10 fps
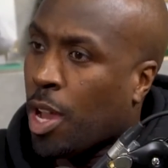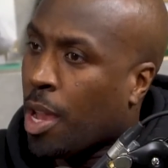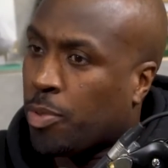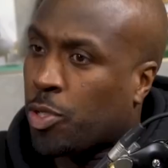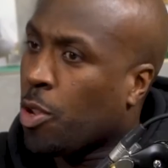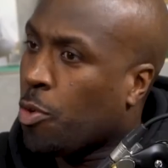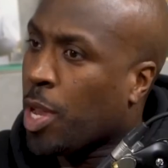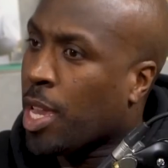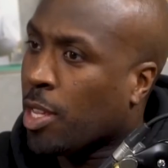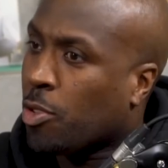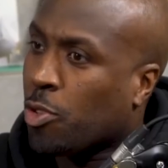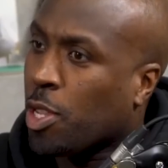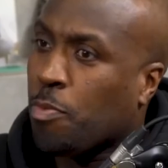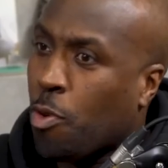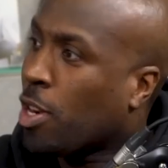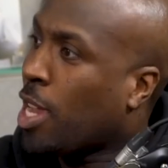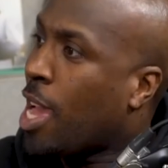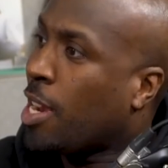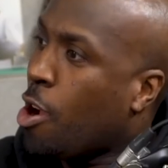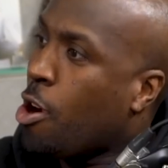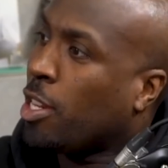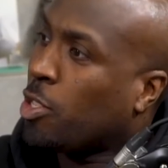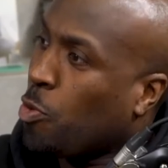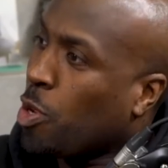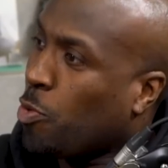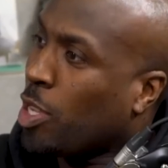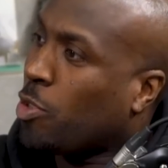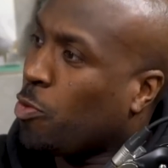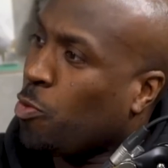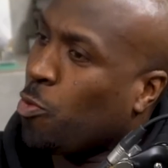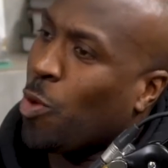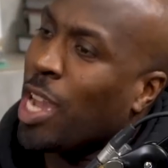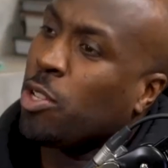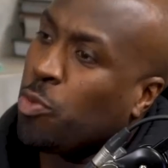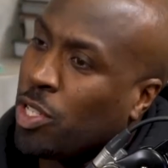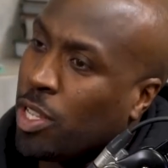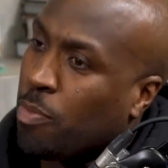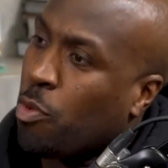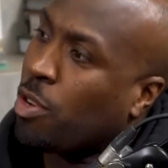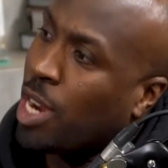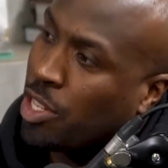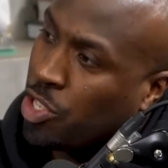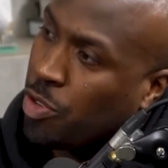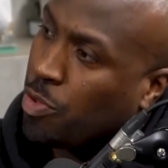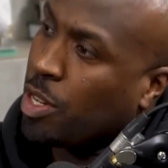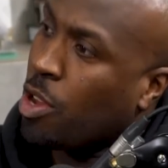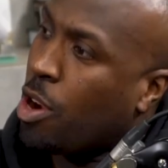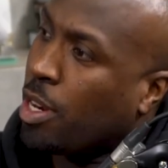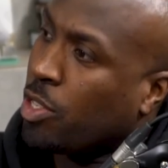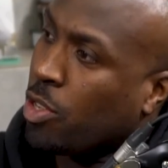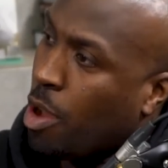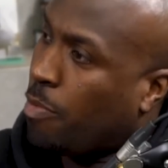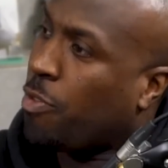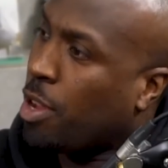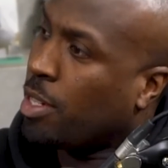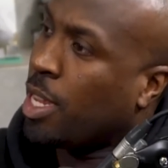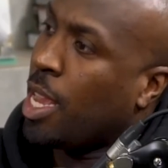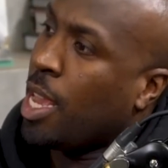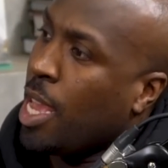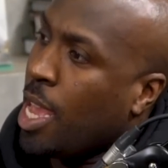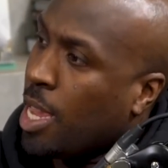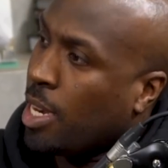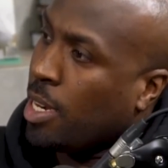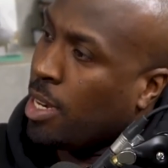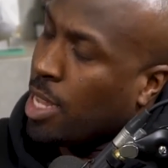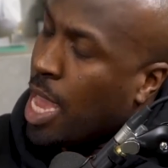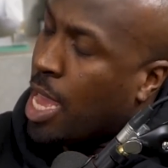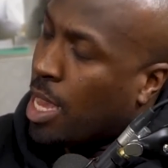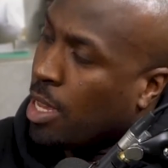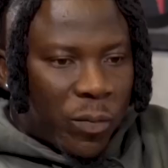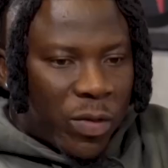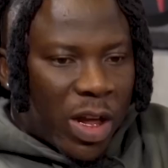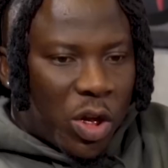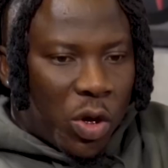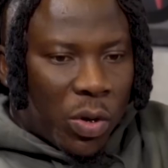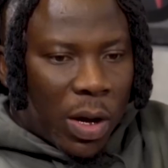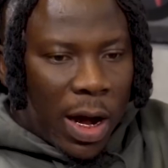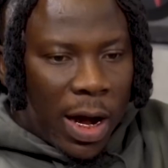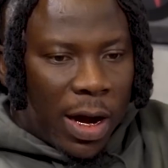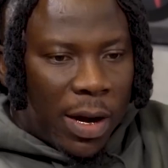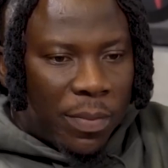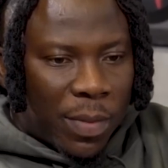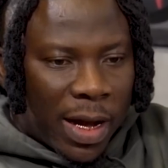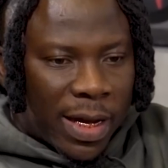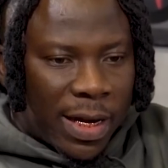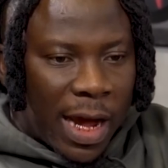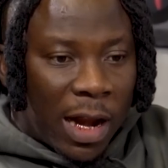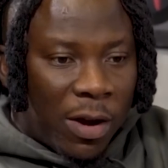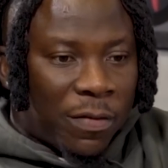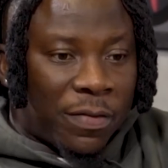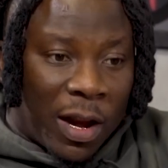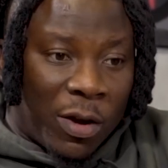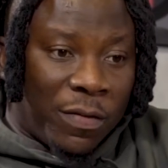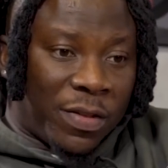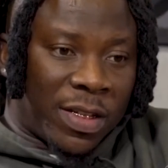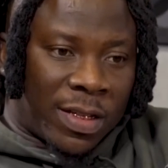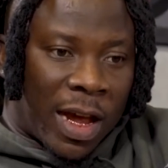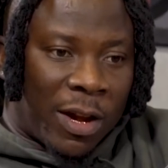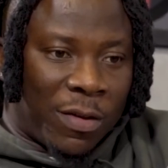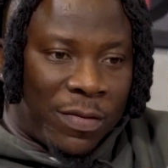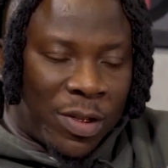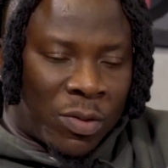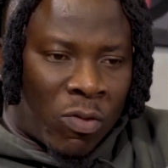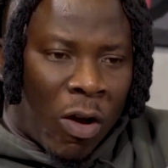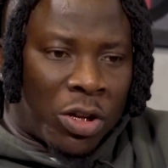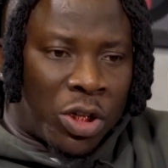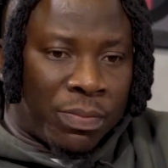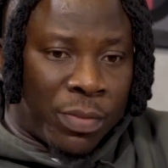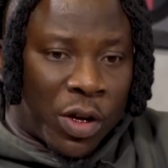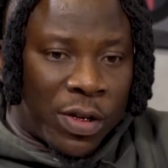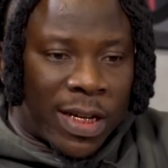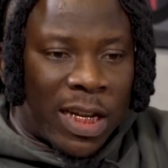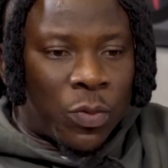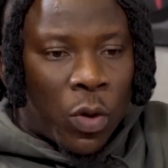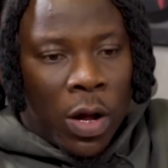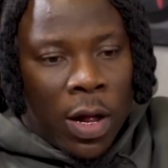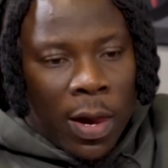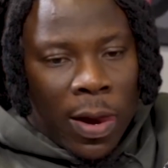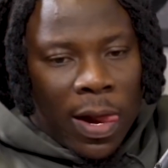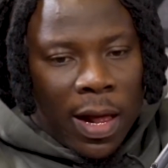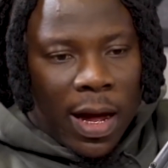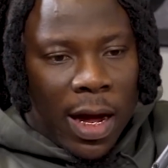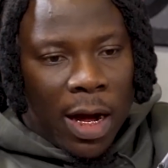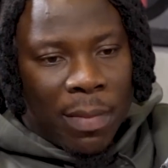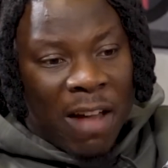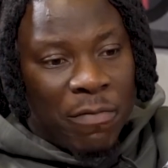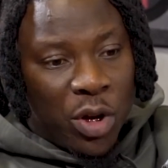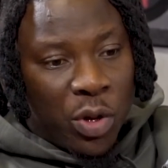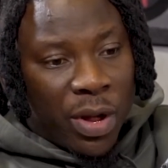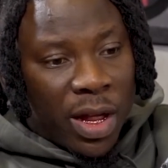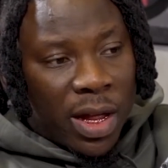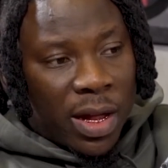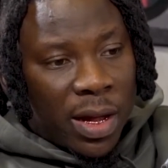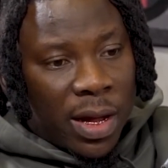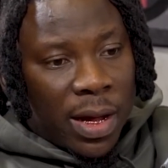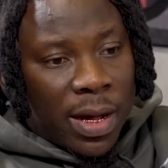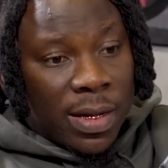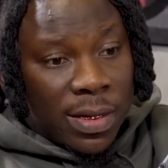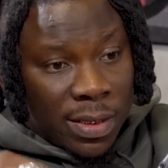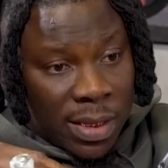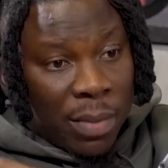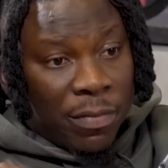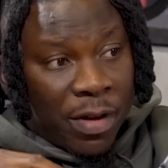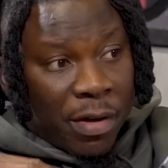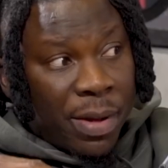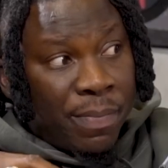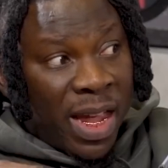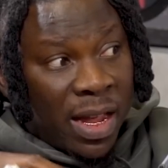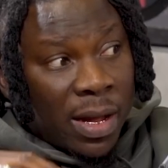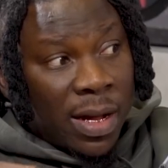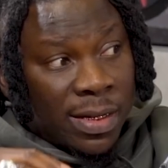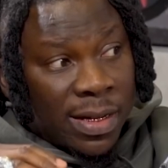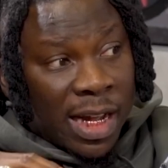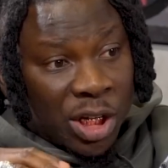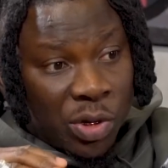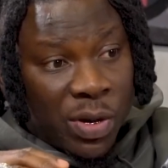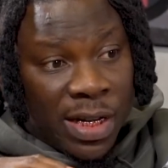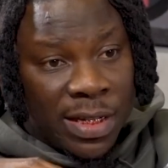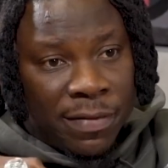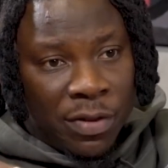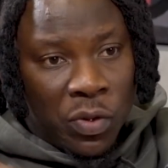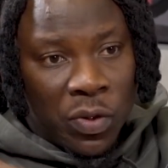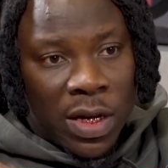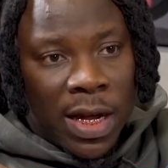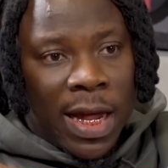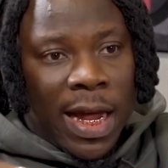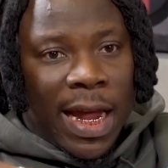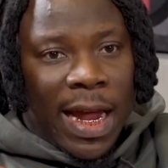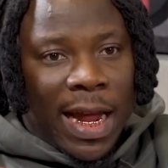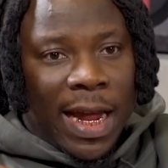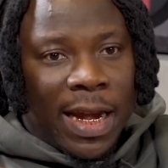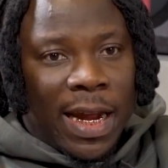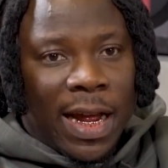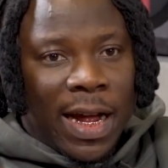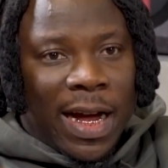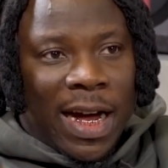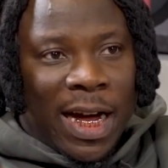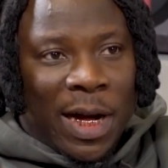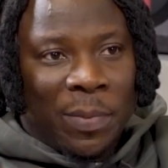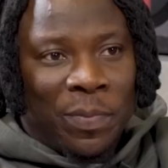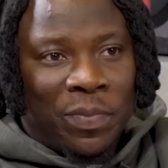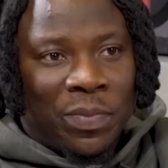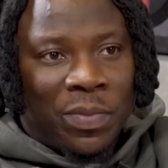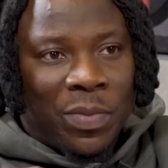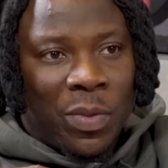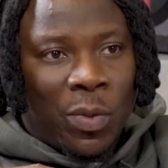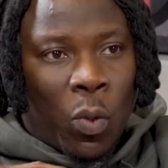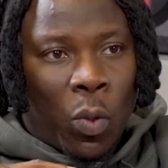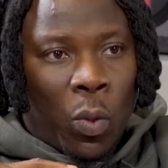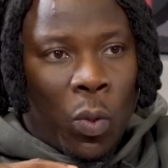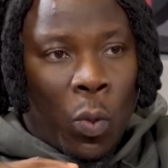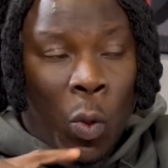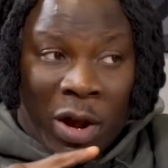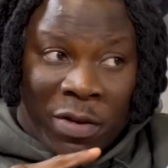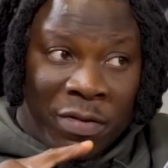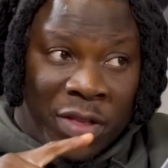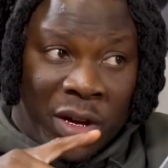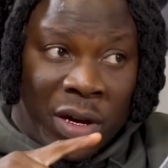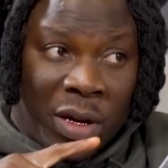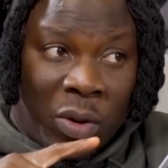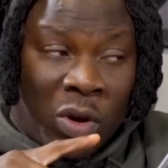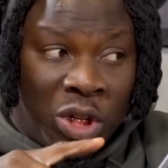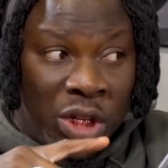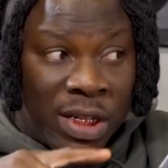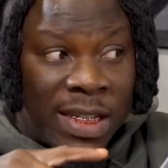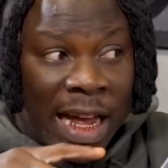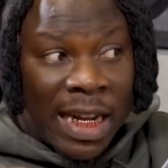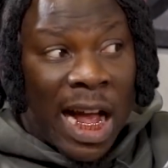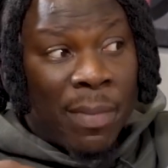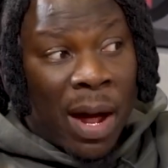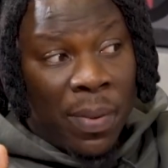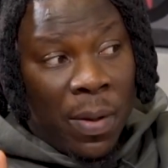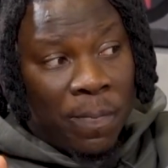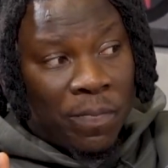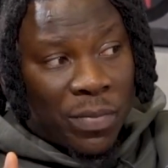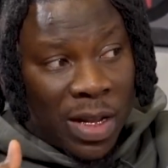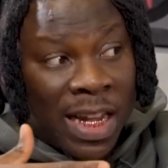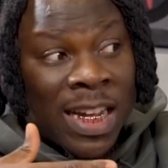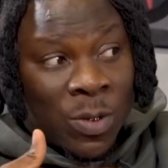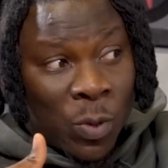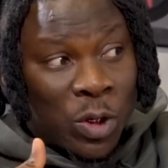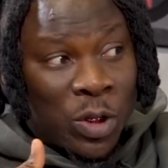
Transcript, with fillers: I'm still waiting to see more Ghana artists. What what's why do we see more Nigerian yeah. artists up front? Uh, and yeah. Thank you. Um, I get it. I love I love this. I love this question because guess what? Um, I've been doing some very big international interviews, and um, one of the questions that come up is what you